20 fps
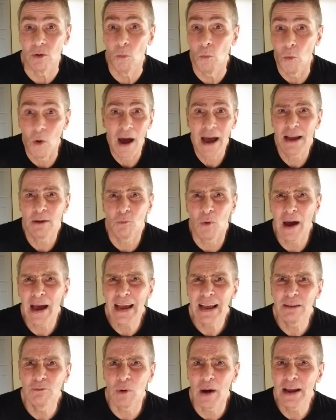
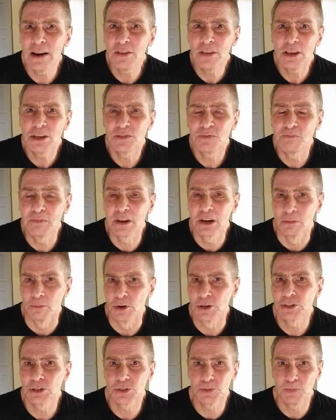Why do these
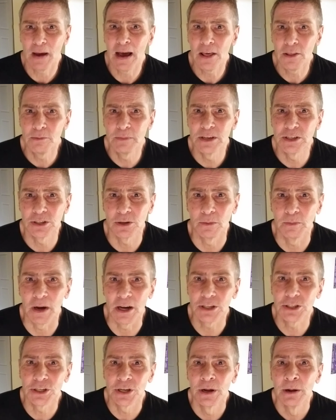commercials bother me so
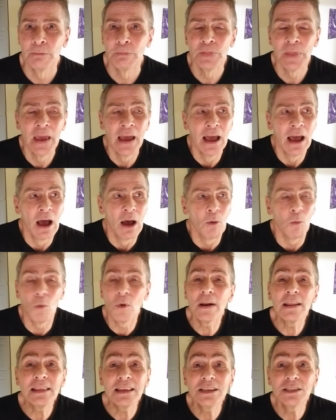much?
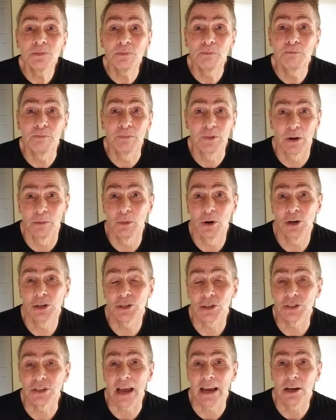One of these
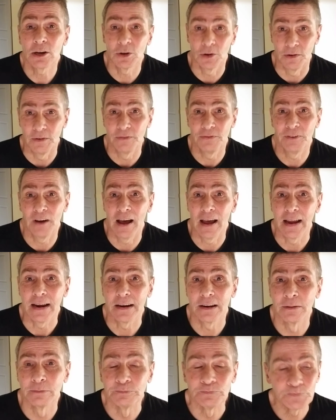commercials I couldn't
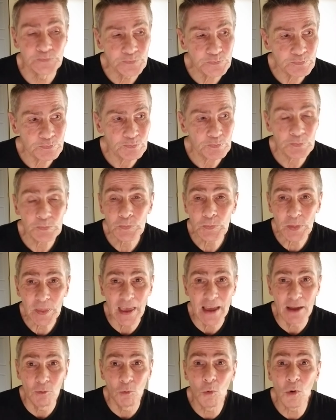find.
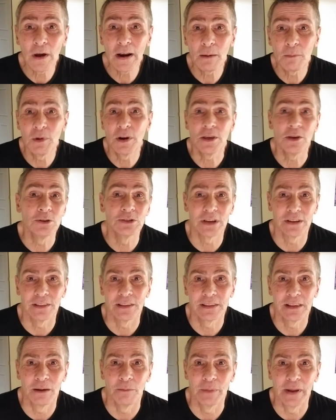And one I'm going to use on the
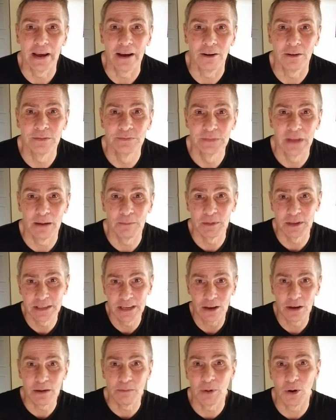thumbnail. I'm going to
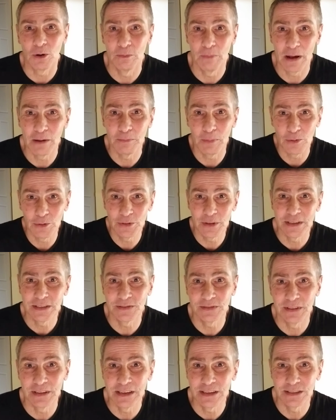tell you about both
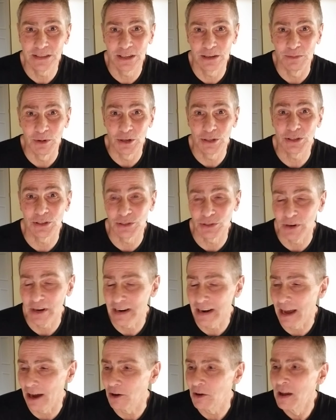these commercials right
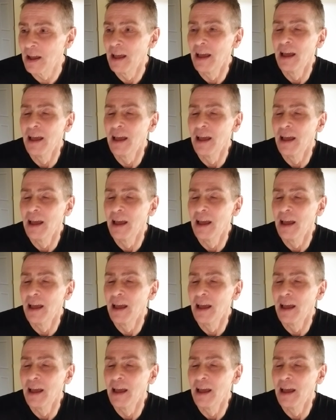now.